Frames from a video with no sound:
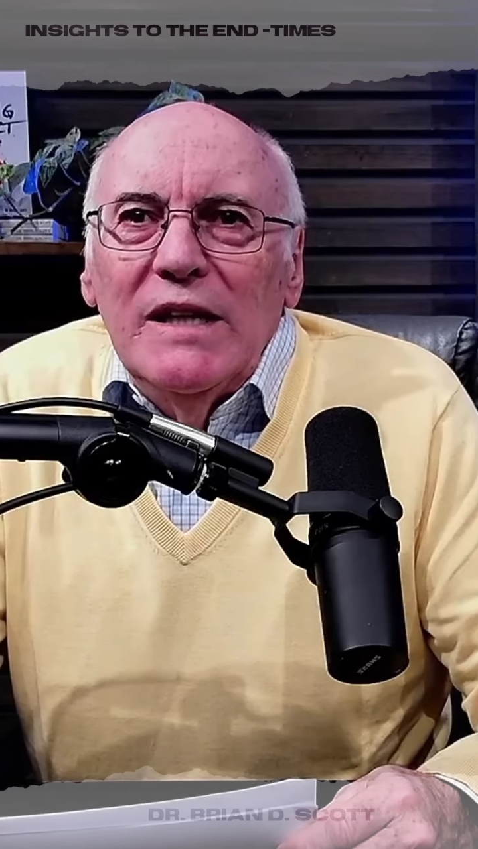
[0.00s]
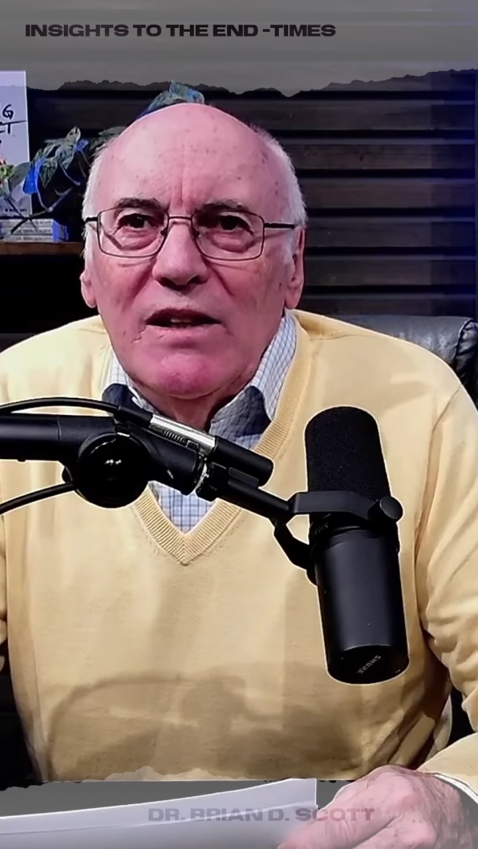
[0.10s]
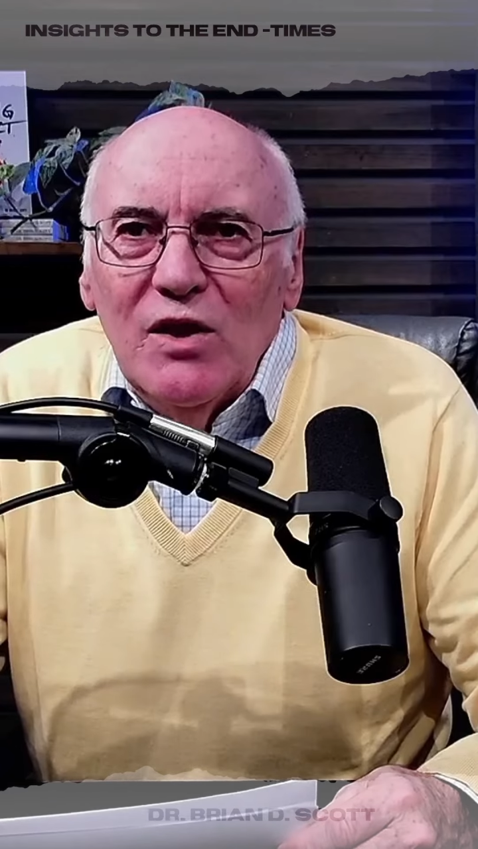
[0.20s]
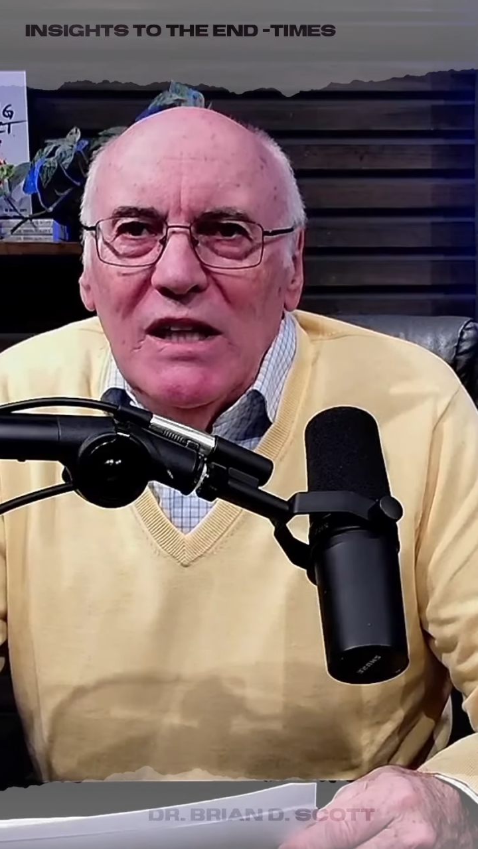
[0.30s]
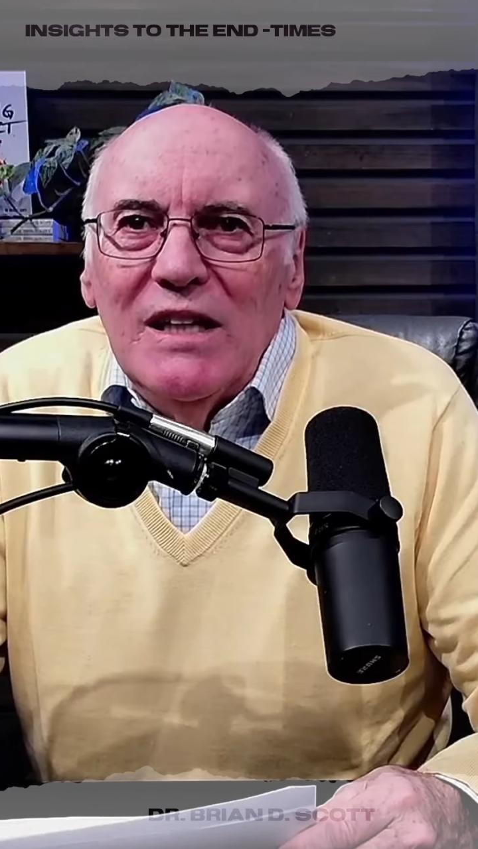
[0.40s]
in
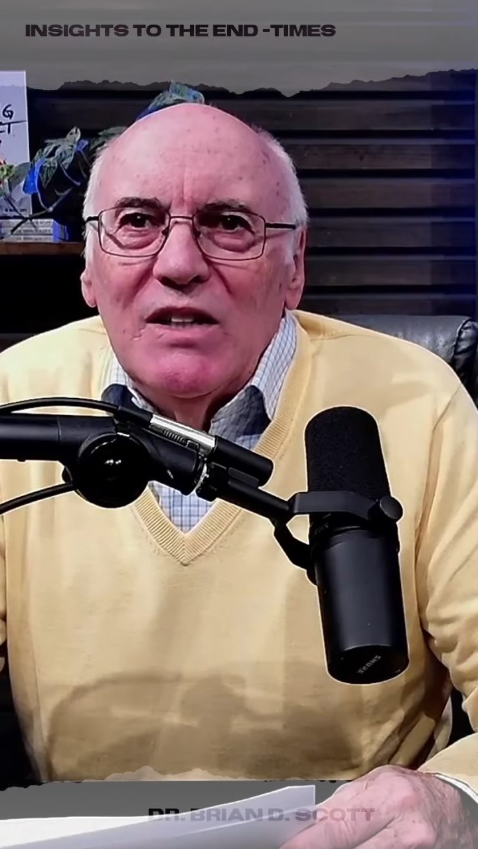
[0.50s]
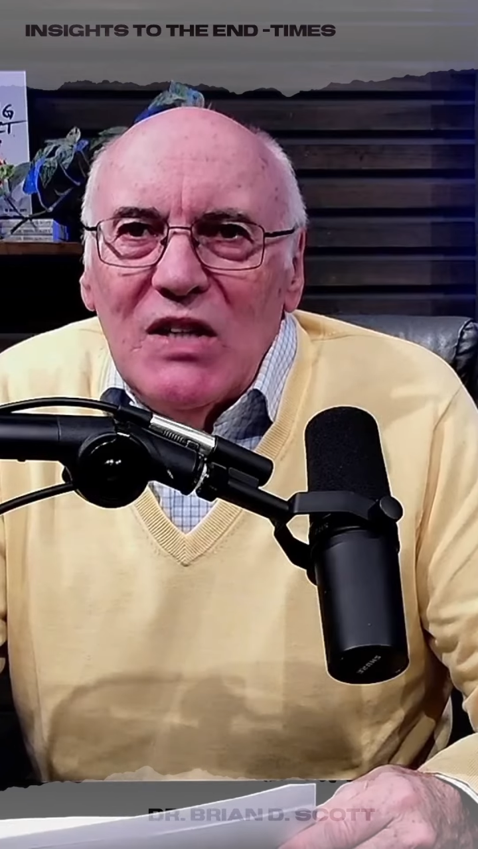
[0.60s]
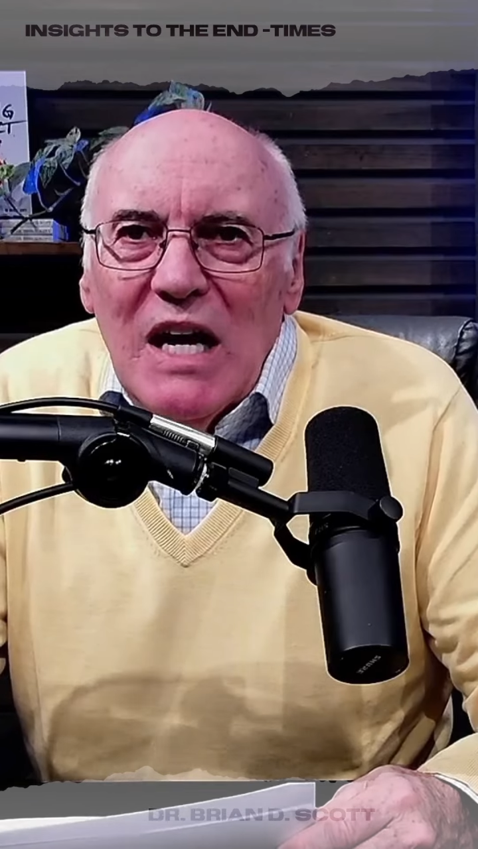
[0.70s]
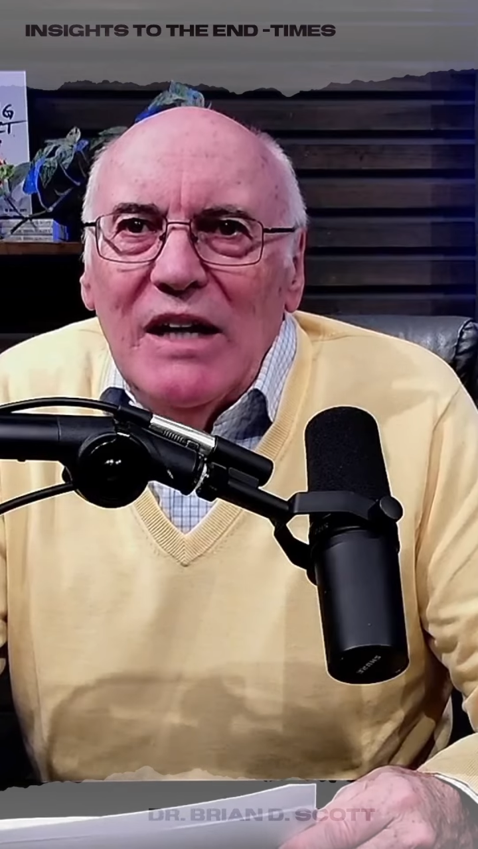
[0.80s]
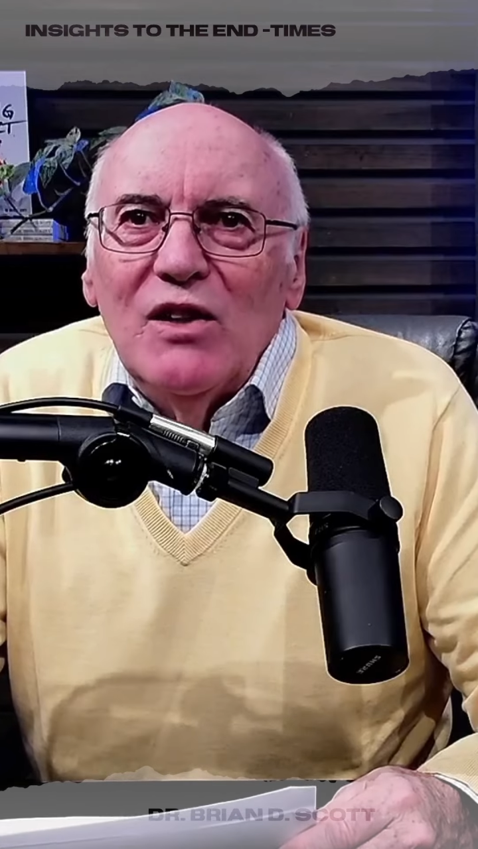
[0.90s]
the
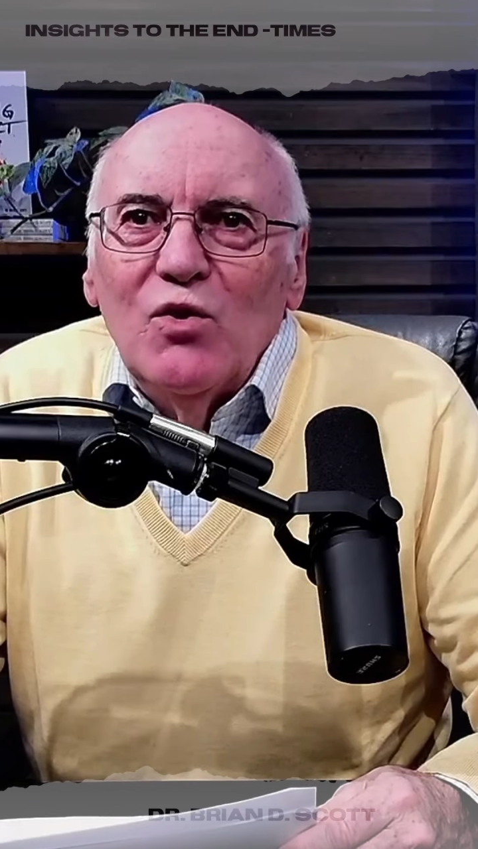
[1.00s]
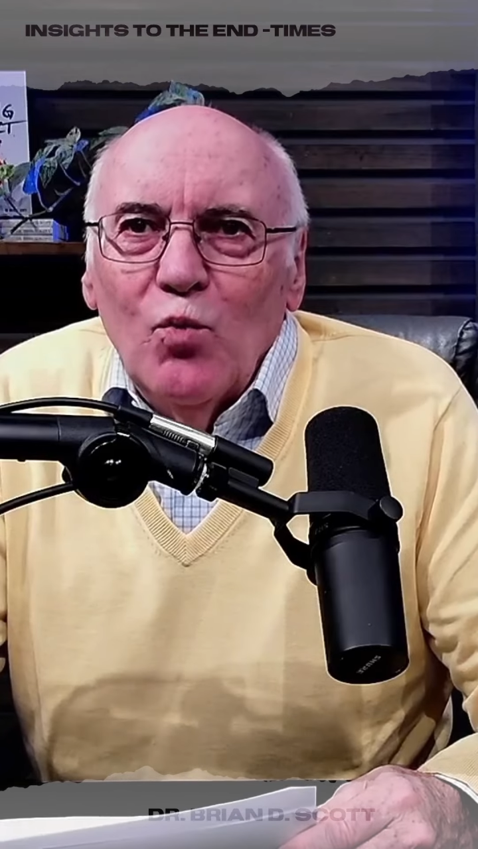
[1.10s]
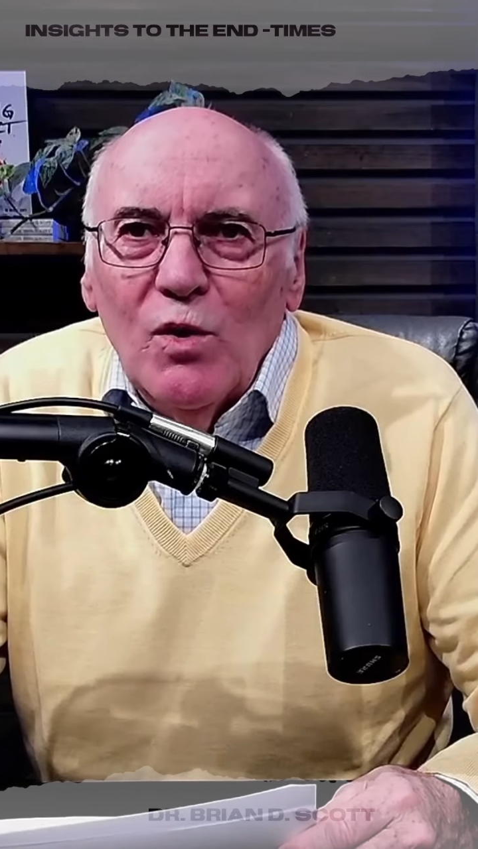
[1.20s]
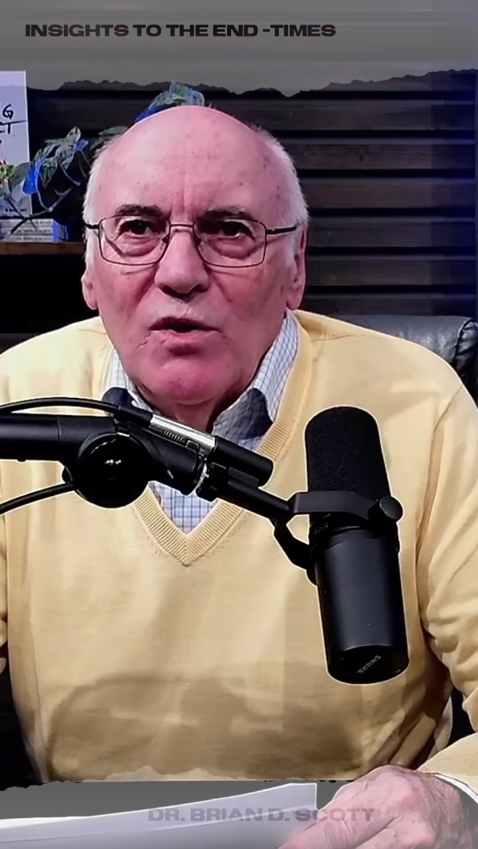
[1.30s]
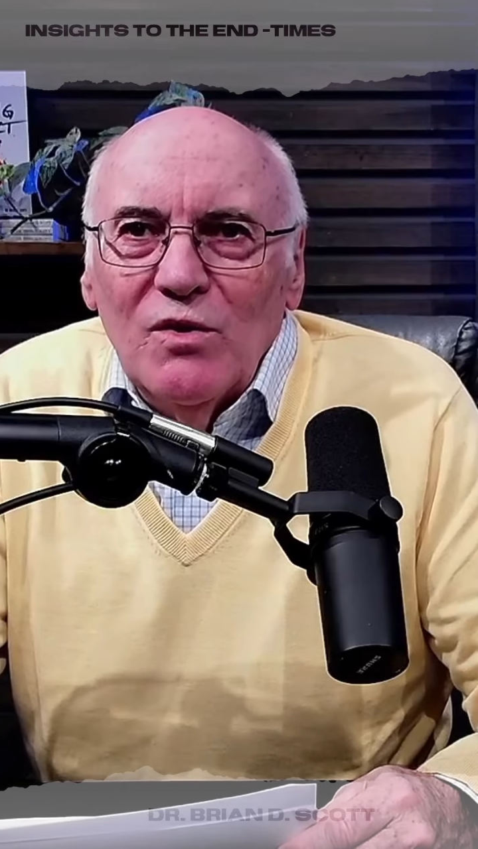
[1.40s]
entire
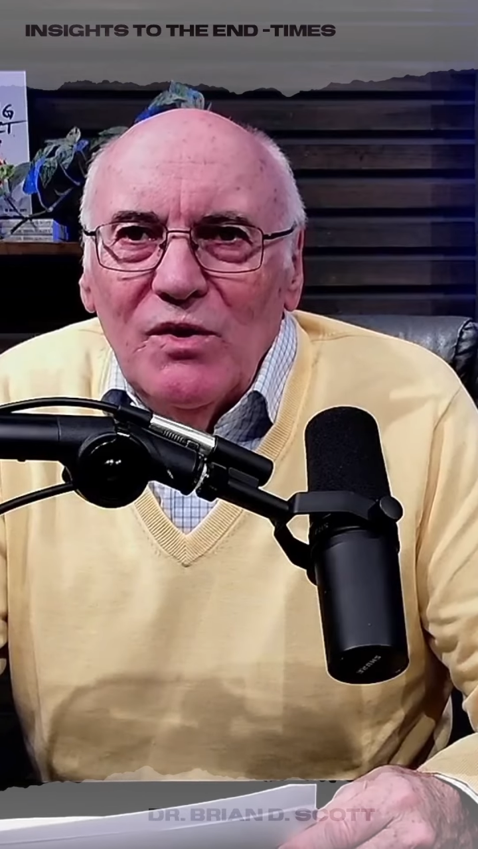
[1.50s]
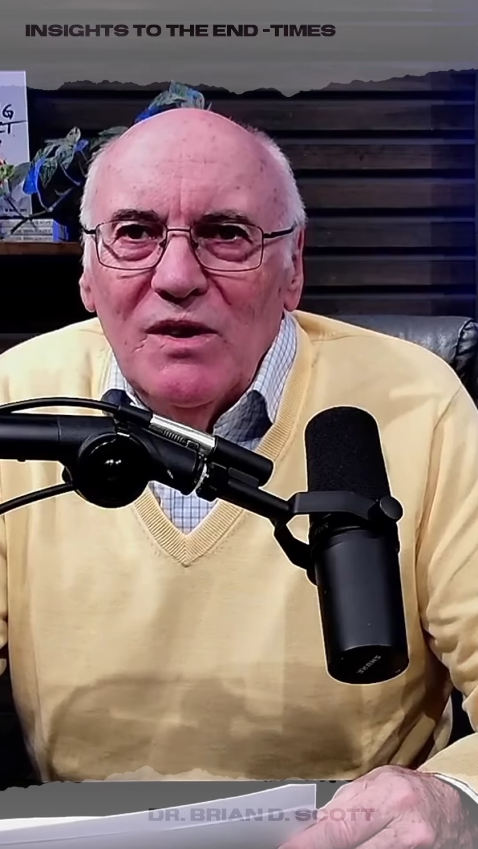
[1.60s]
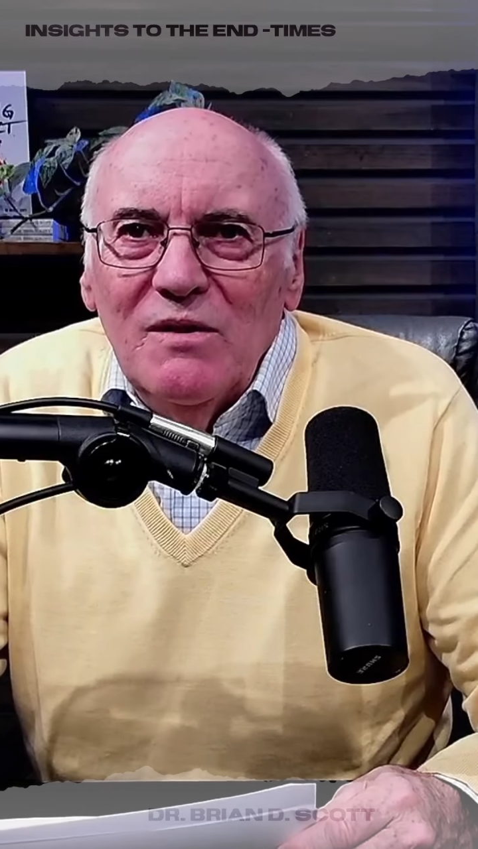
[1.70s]
world.